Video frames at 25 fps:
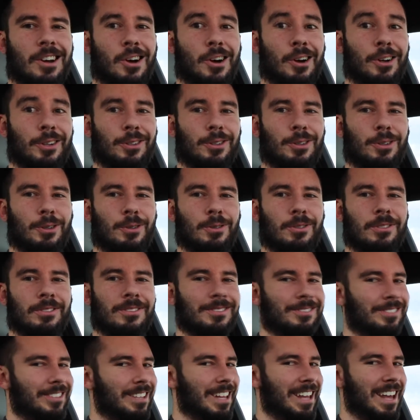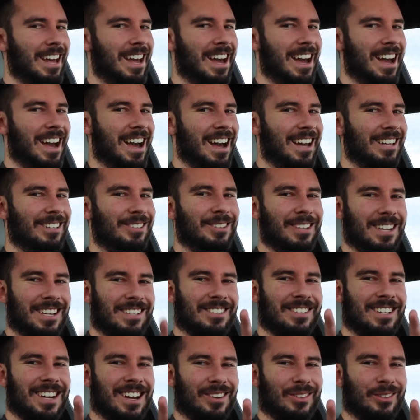on to, yeah, you
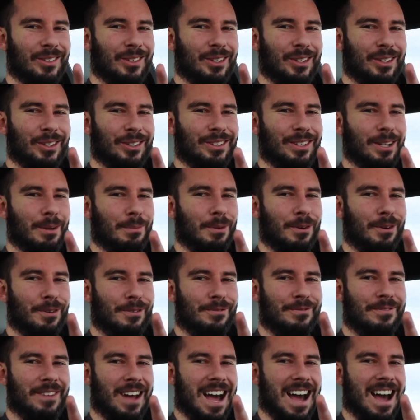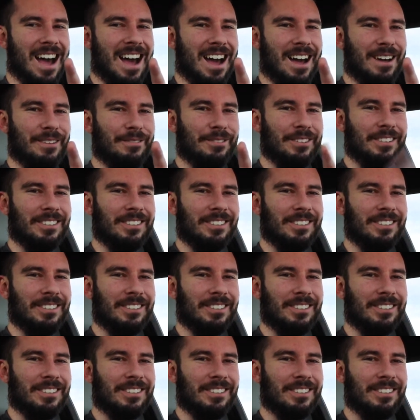guys are counting good. Number five.